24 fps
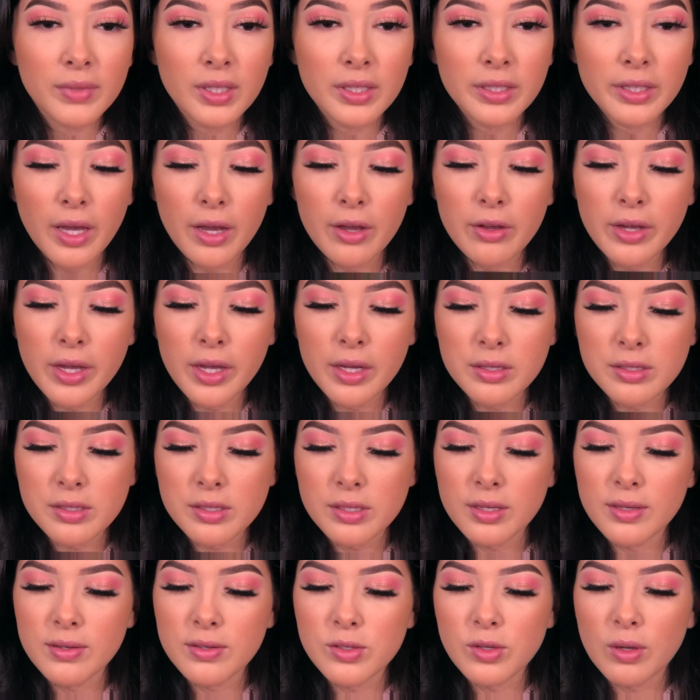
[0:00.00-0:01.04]
Yeah, you can't
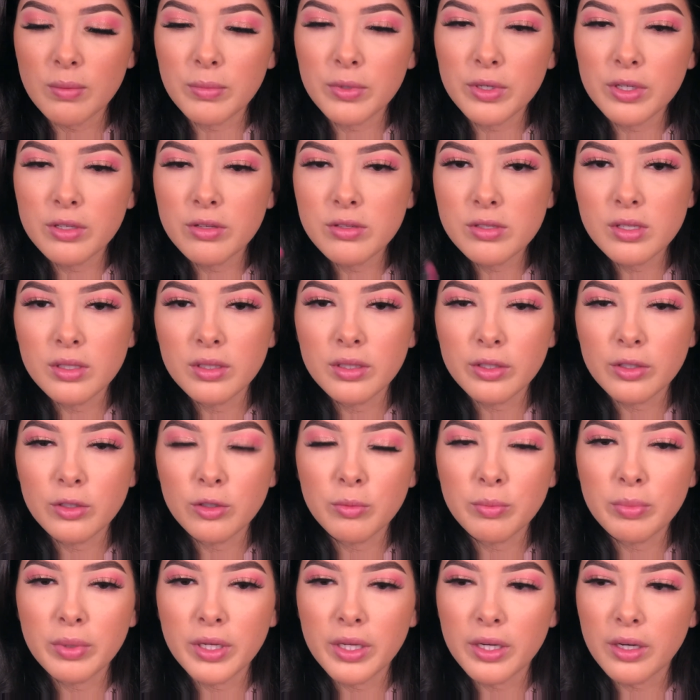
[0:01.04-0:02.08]
see it, so I'm gonna use a little
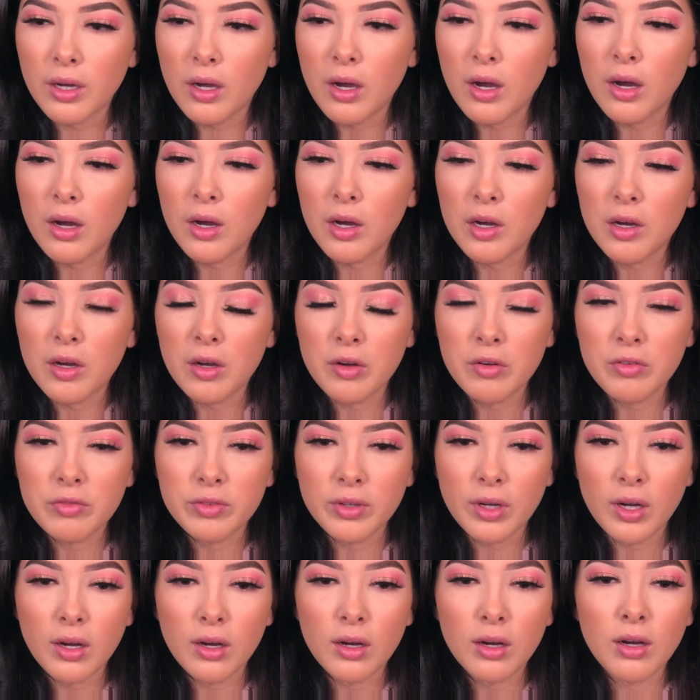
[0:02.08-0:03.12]
bit of
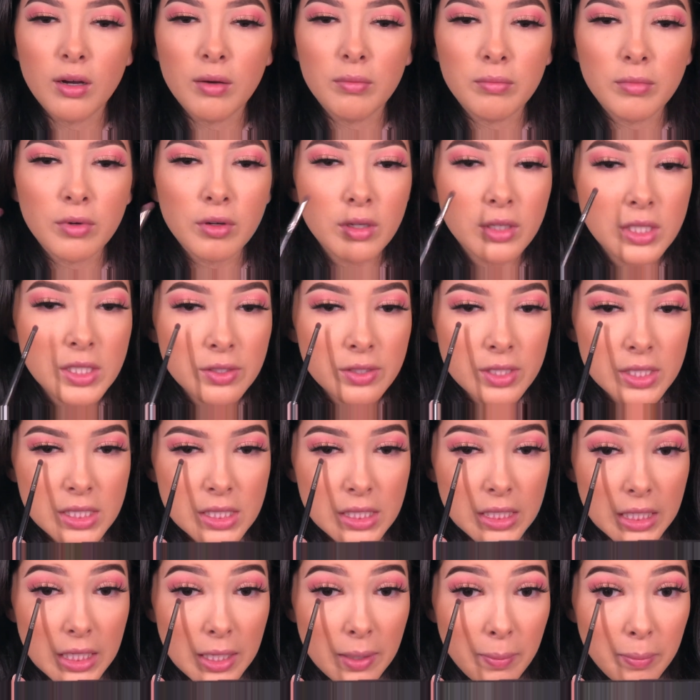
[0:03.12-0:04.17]

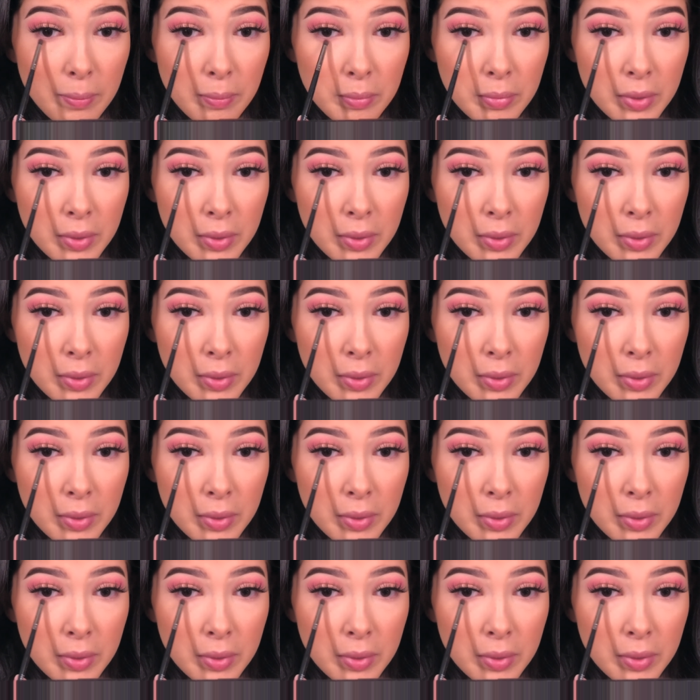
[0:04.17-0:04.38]
Skip.